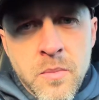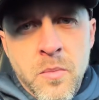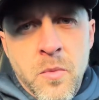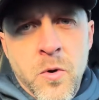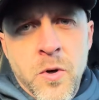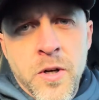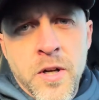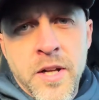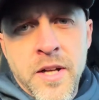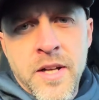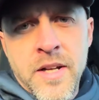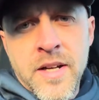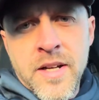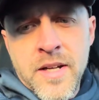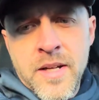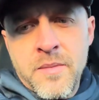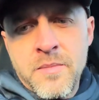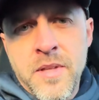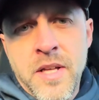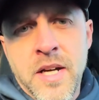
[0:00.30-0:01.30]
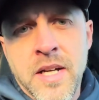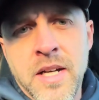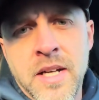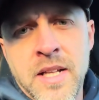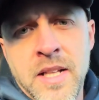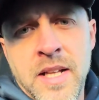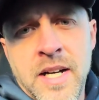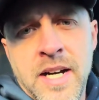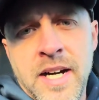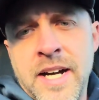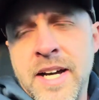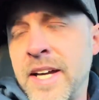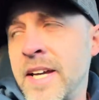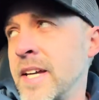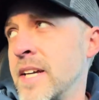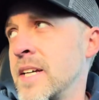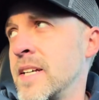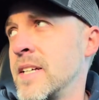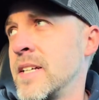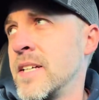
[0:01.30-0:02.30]
we Not gonna lie,
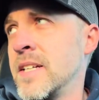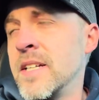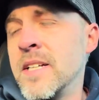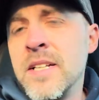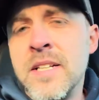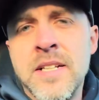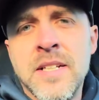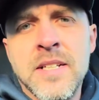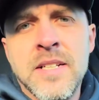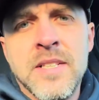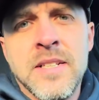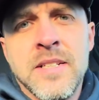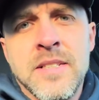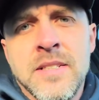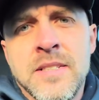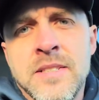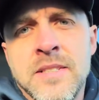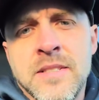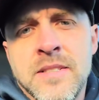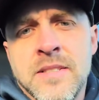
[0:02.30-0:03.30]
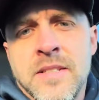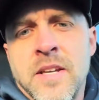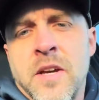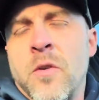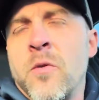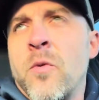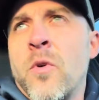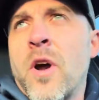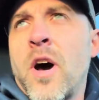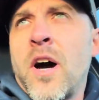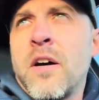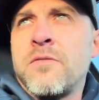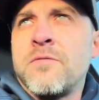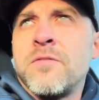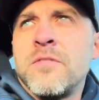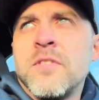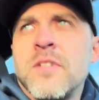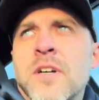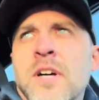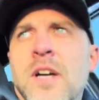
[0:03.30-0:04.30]
this is getting rough.
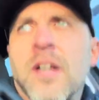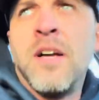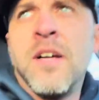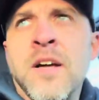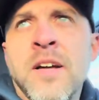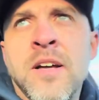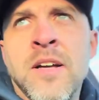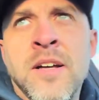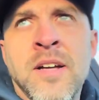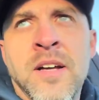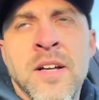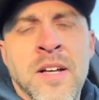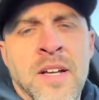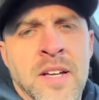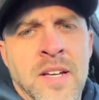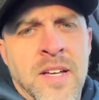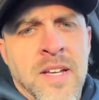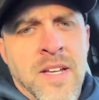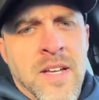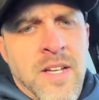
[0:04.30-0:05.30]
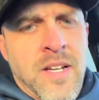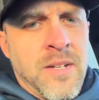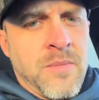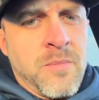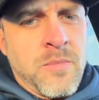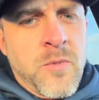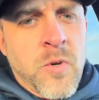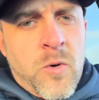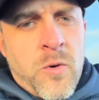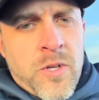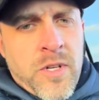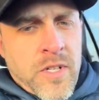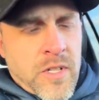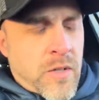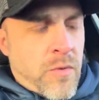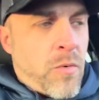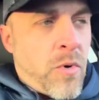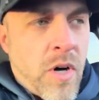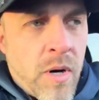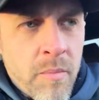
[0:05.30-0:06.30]
I'm going
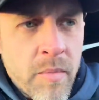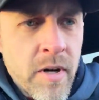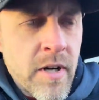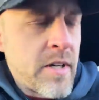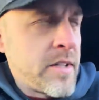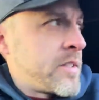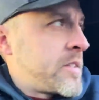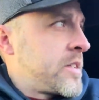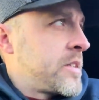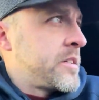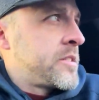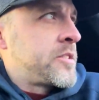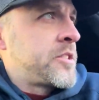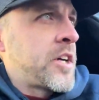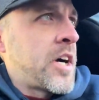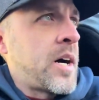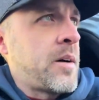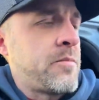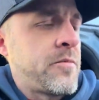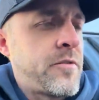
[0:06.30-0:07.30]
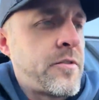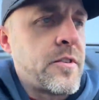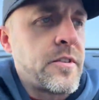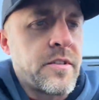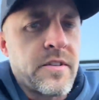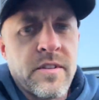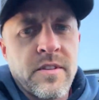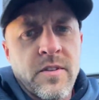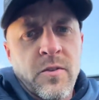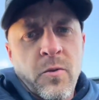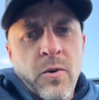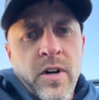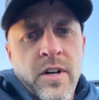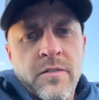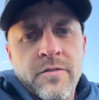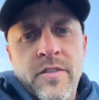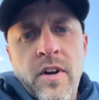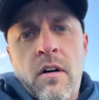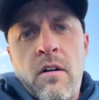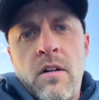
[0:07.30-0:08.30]
into Walmart to shop for
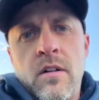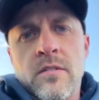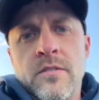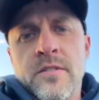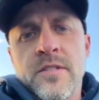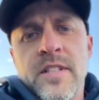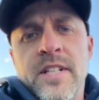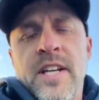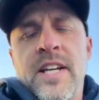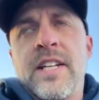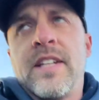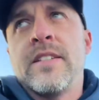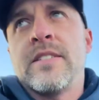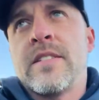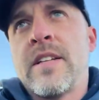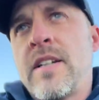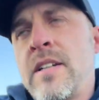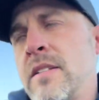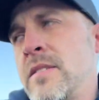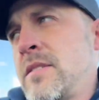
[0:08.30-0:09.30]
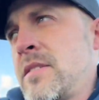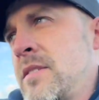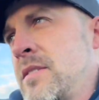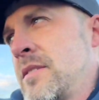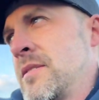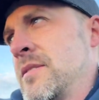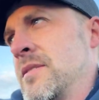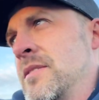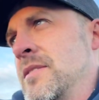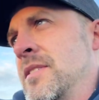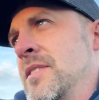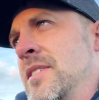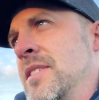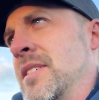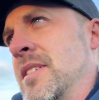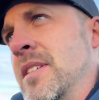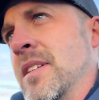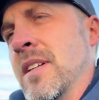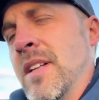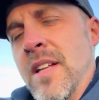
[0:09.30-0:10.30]
$12.80.
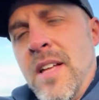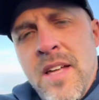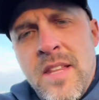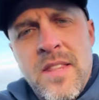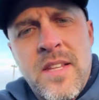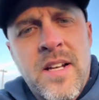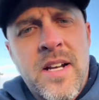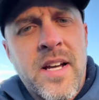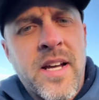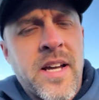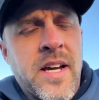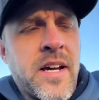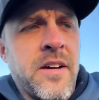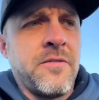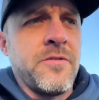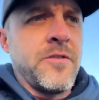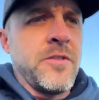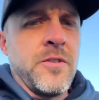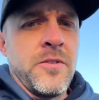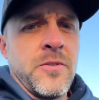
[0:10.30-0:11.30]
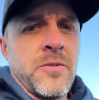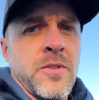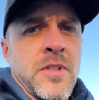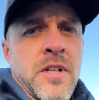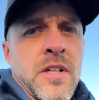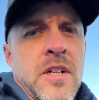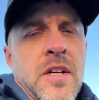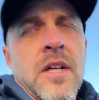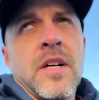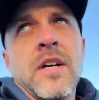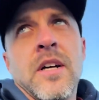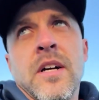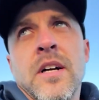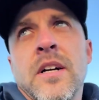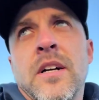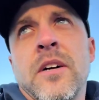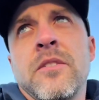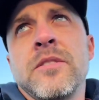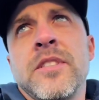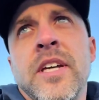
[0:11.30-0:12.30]
And then I have to
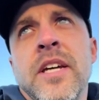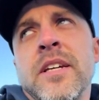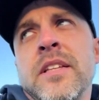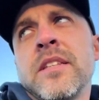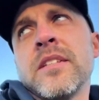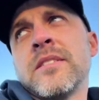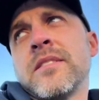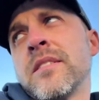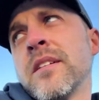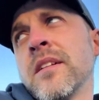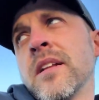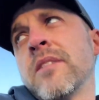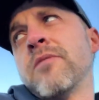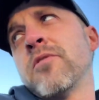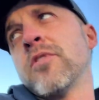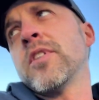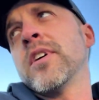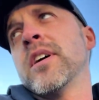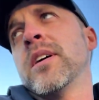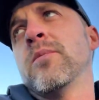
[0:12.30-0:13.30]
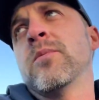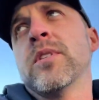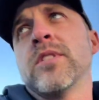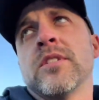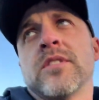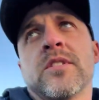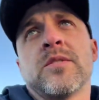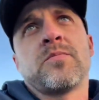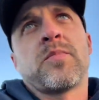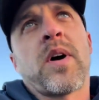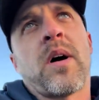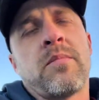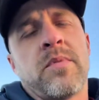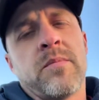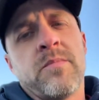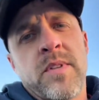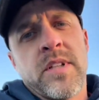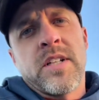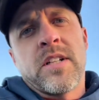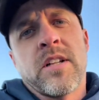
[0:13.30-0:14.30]
go take this delivery, which is
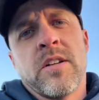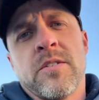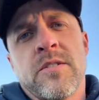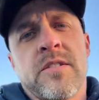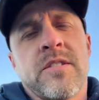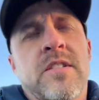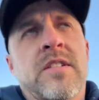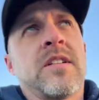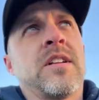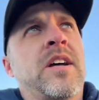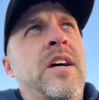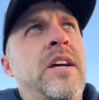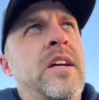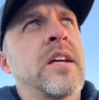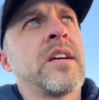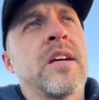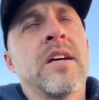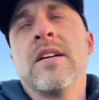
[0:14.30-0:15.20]
probably close to like